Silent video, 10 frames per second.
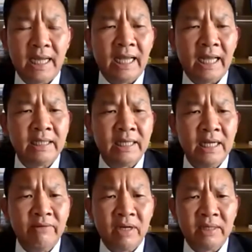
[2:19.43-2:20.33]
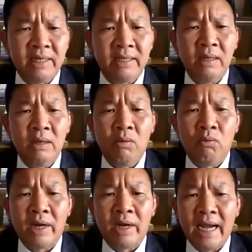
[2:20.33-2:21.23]
and delivering
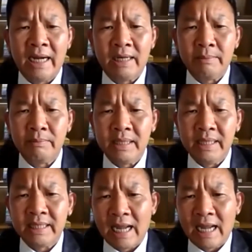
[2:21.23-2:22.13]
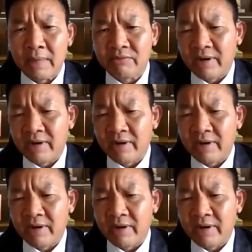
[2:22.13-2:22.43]
100 billion climate